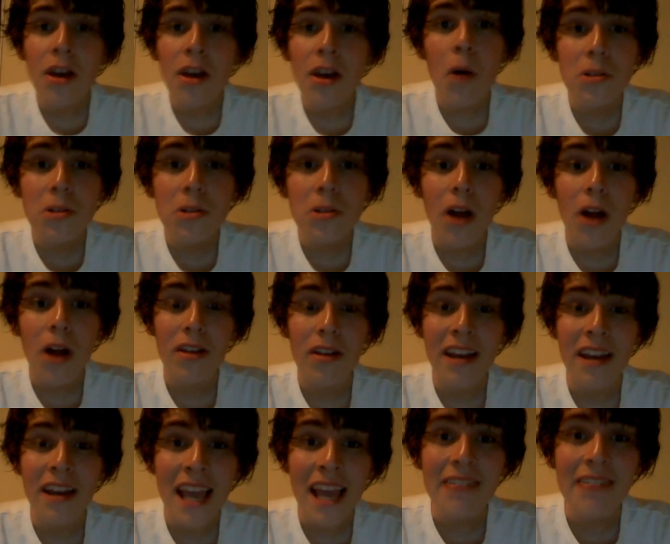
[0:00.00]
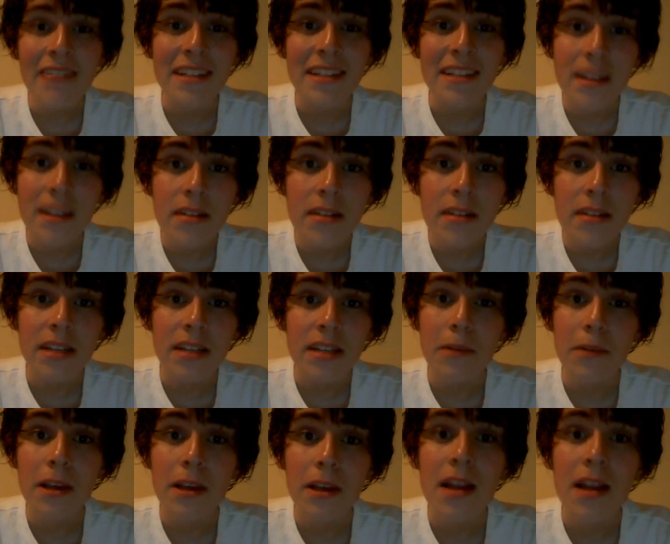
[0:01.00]
Guard, the Navy. Seriously, we could
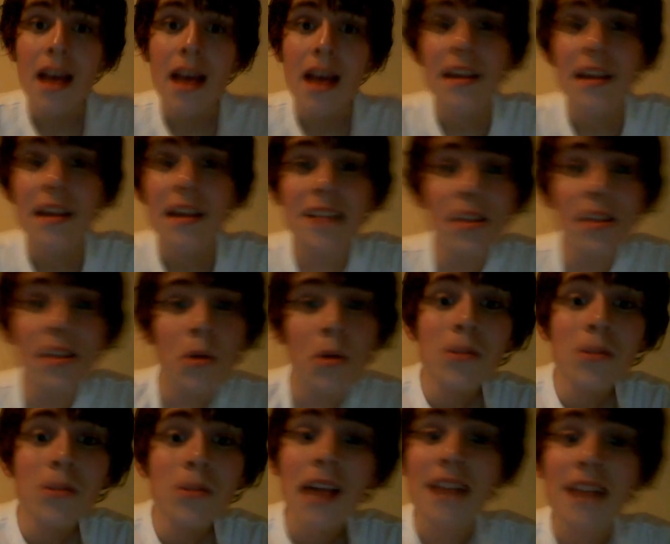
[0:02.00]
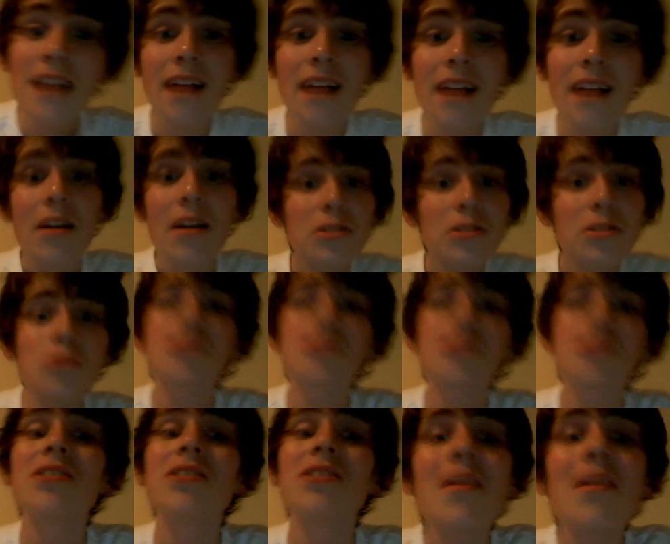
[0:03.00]
send those guys down and do
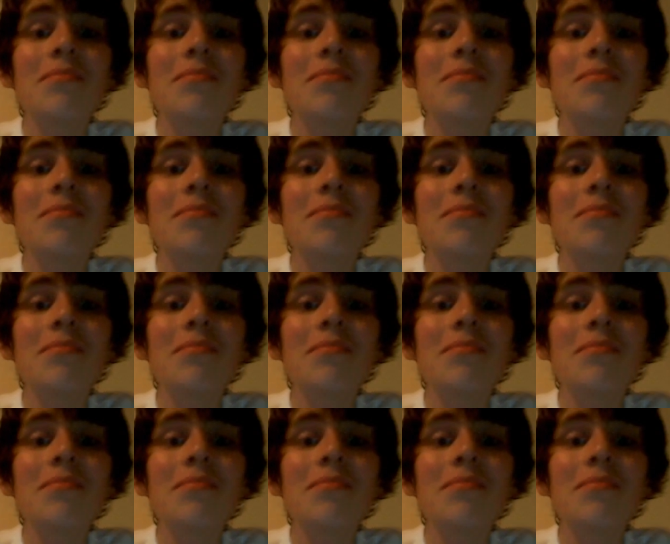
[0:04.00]
something.